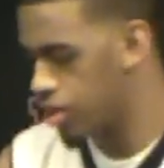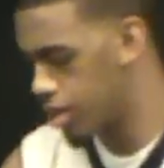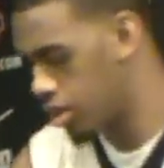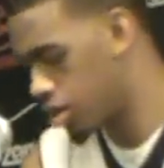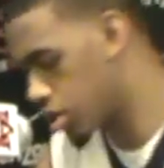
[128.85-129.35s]

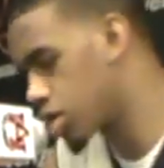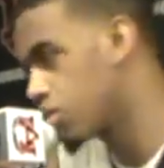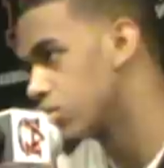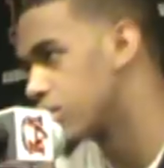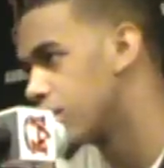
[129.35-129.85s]
get your
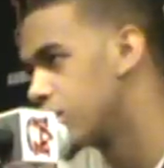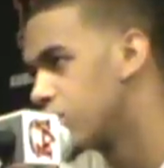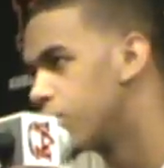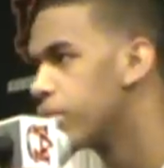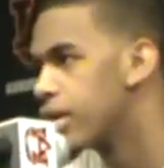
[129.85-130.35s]
coach telling
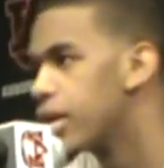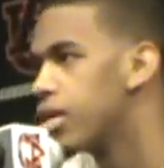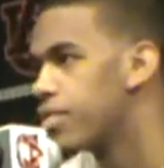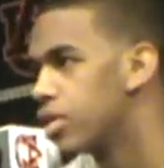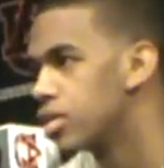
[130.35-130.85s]
you to play
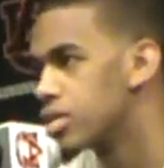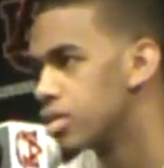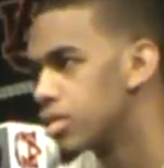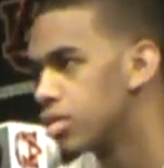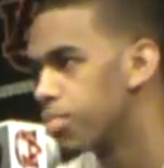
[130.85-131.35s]
confidence
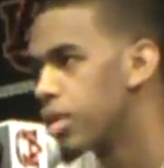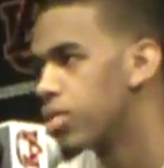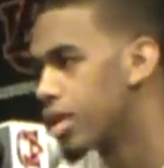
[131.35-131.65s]
and play with